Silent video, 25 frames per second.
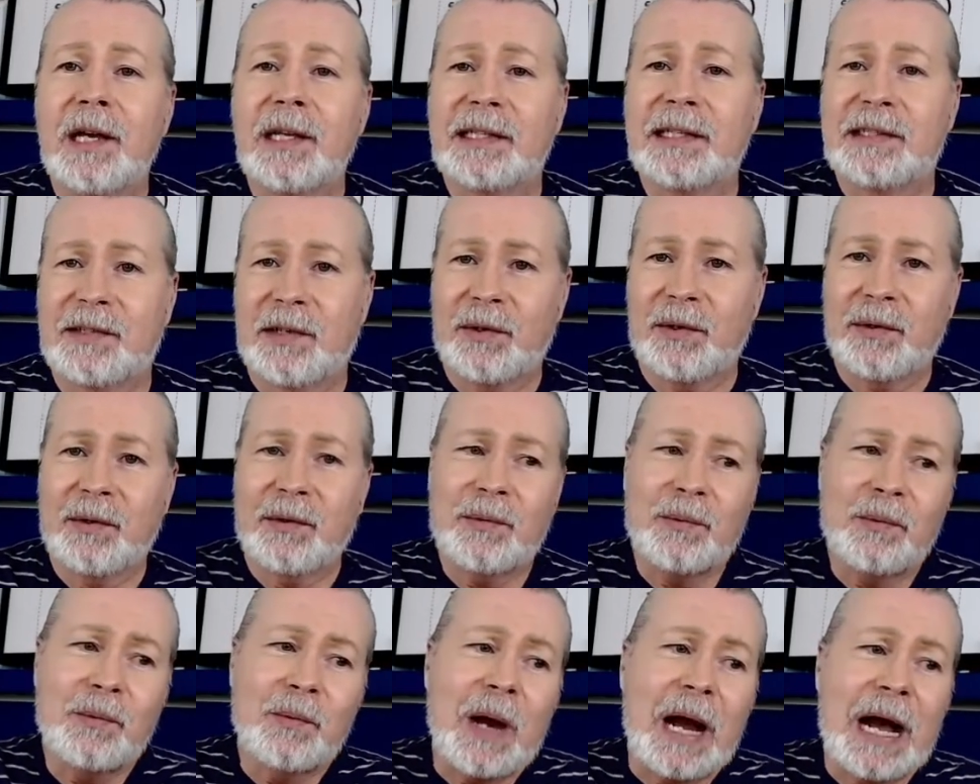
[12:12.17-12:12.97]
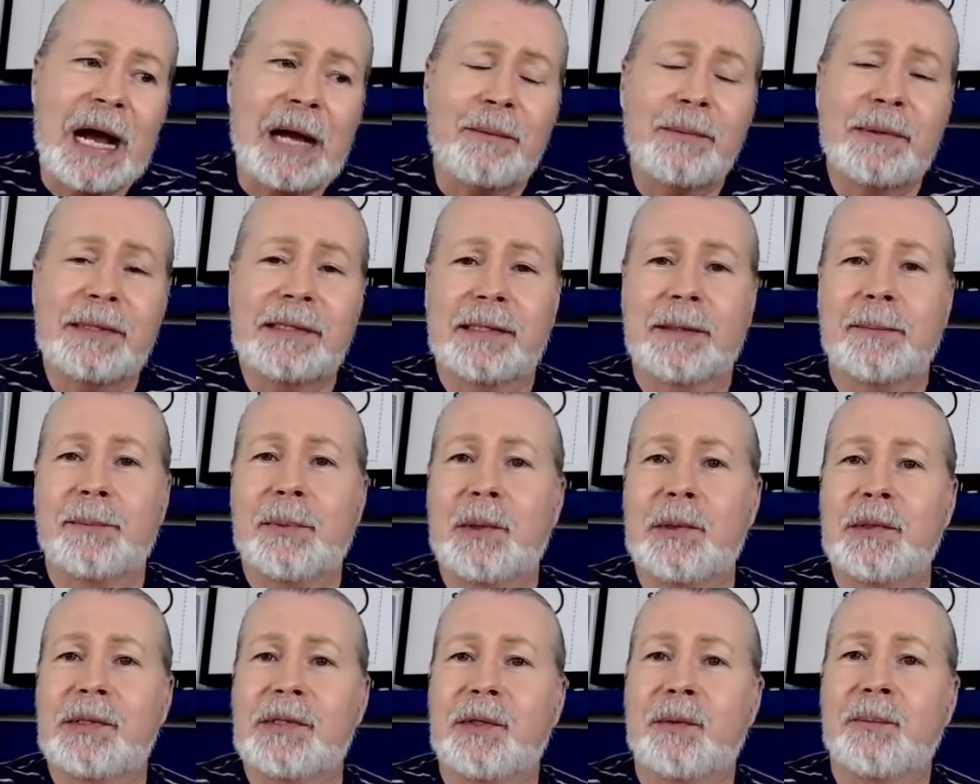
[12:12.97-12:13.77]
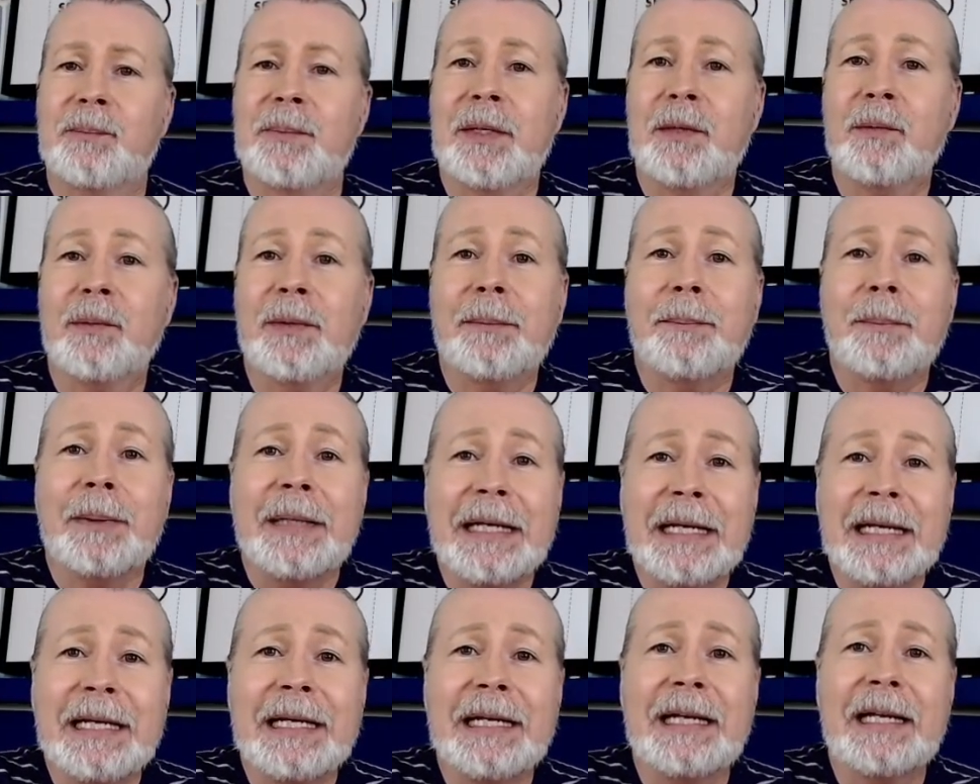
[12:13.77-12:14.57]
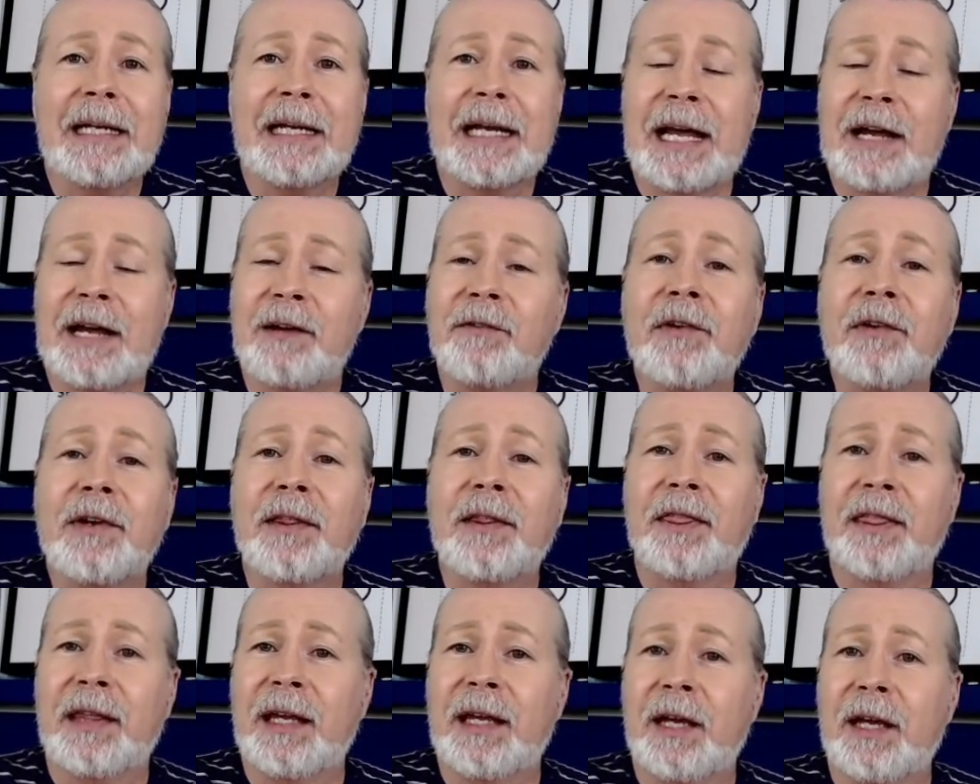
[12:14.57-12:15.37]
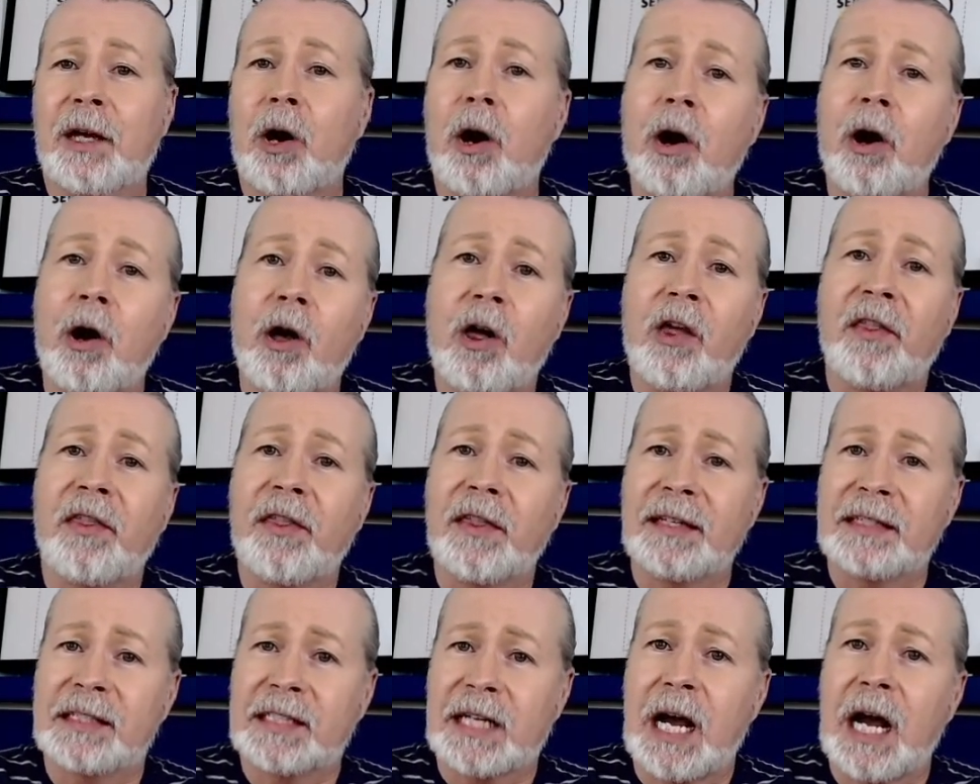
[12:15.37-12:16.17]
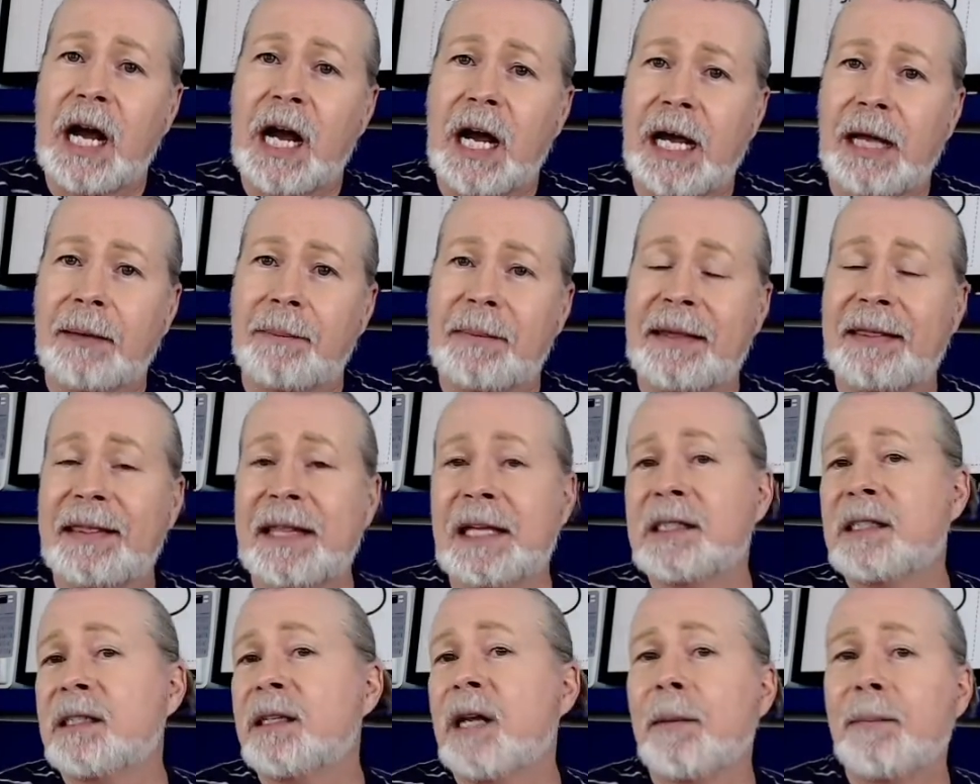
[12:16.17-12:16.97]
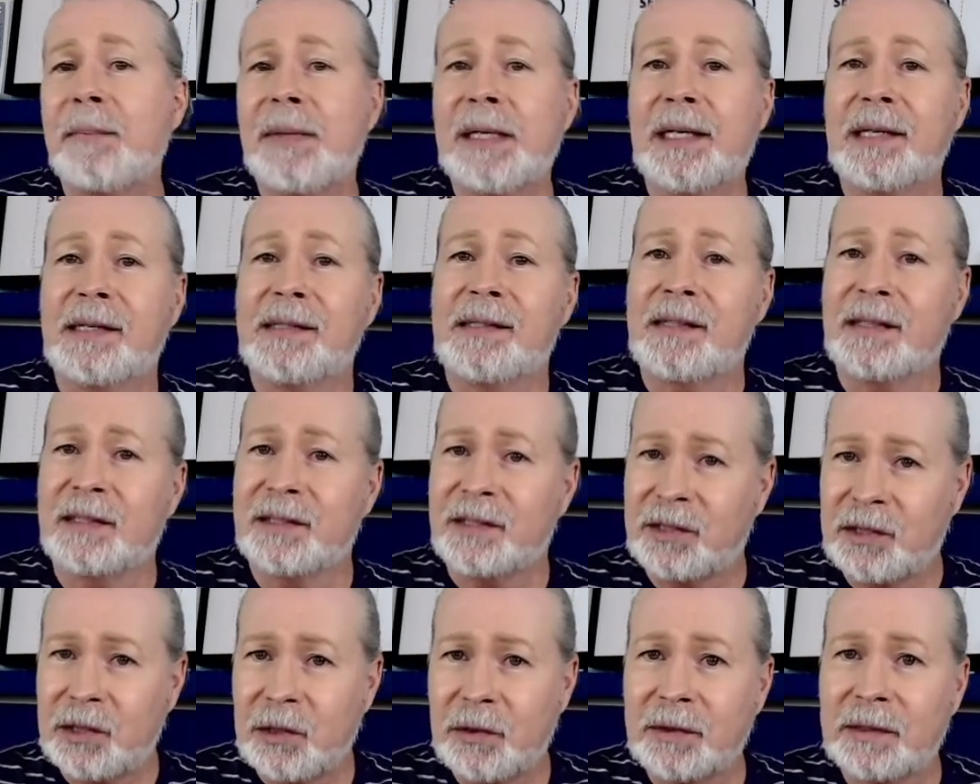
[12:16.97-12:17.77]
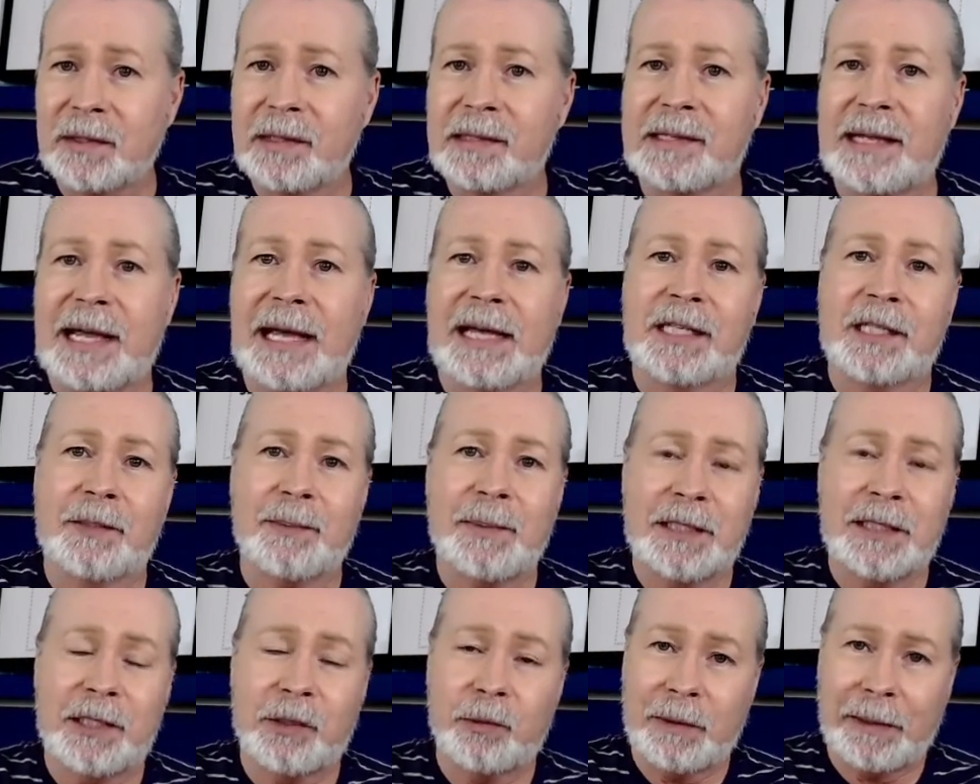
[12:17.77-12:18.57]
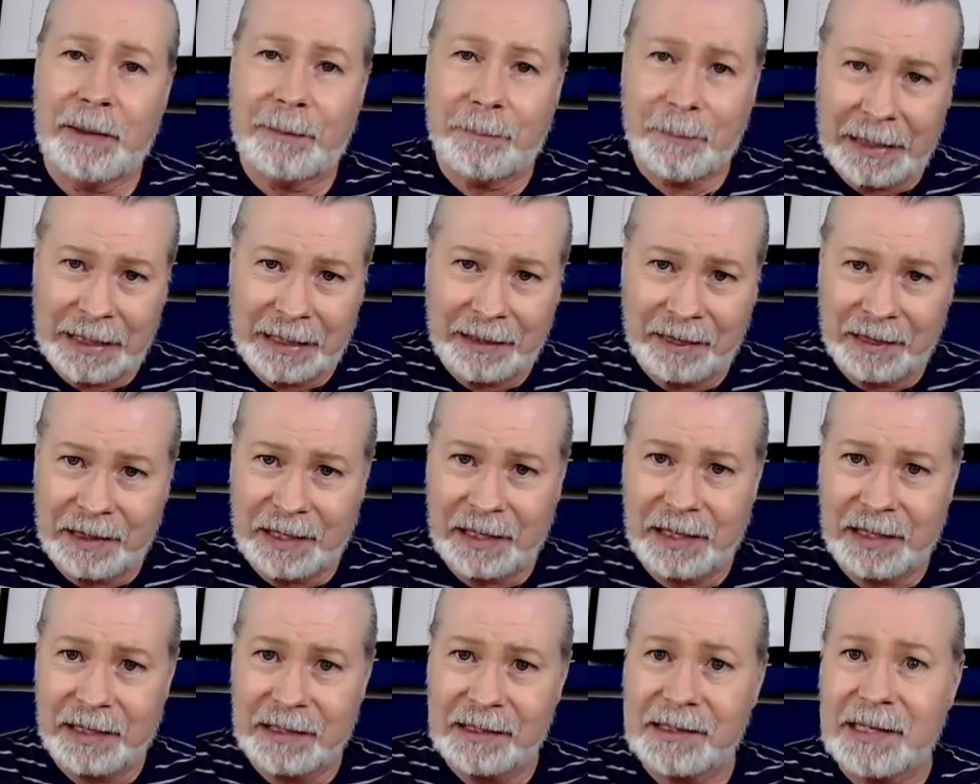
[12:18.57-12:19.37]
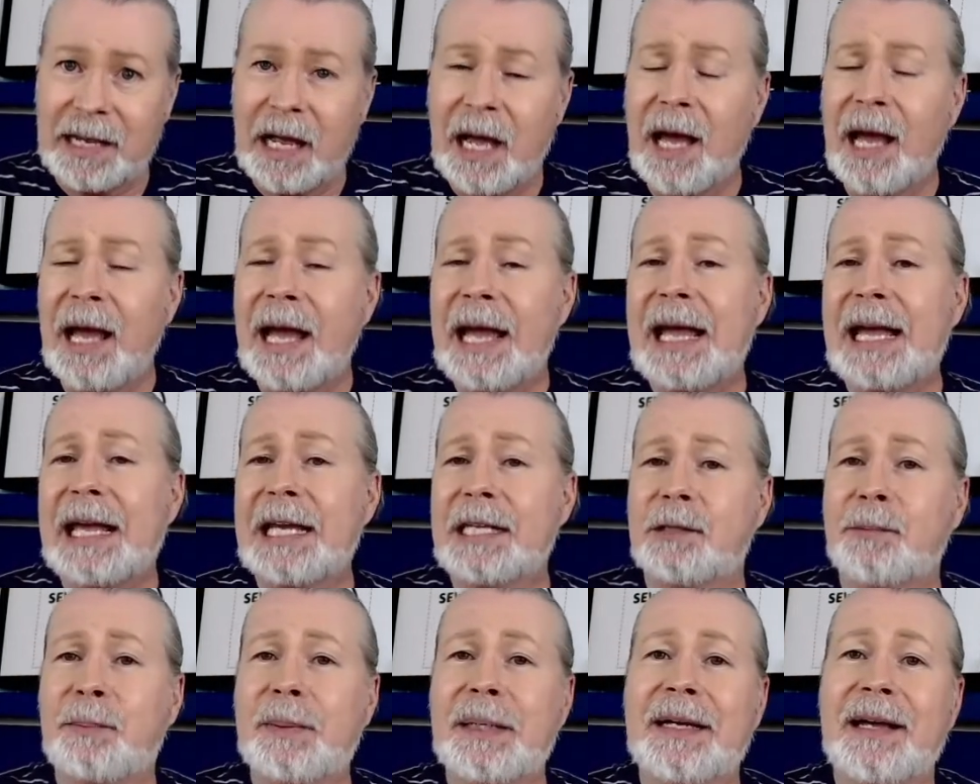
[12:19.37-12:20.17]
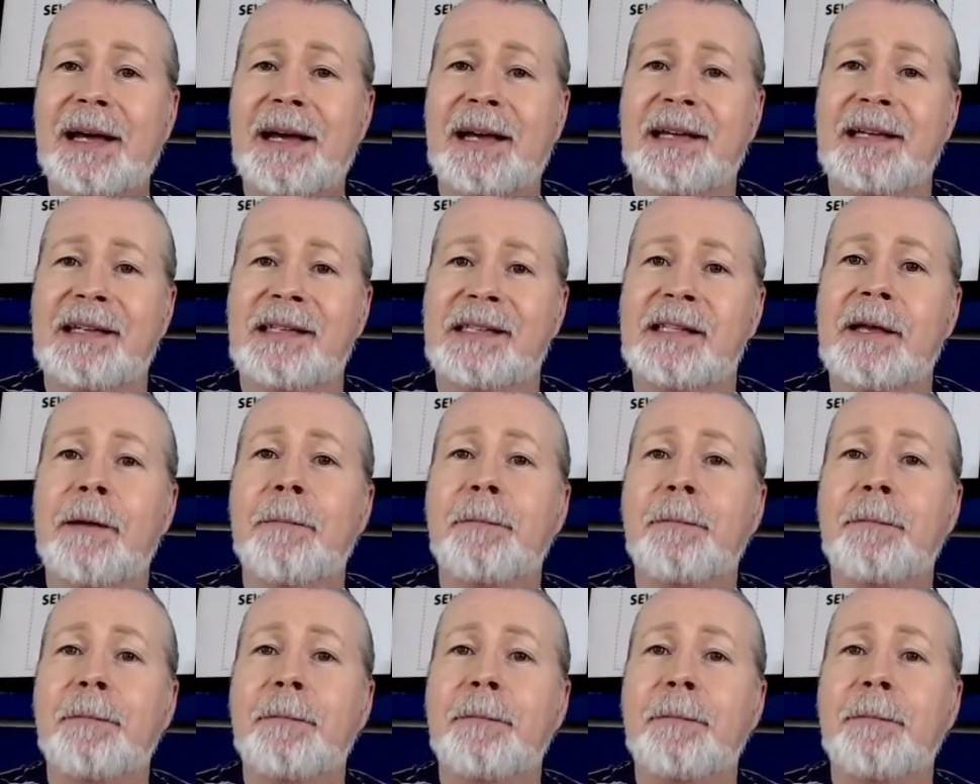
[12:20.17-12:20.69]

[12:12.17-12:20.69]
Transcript: So I was supposed to be repeating everything all the time. And that's not because the students asked me to repeat things. It's because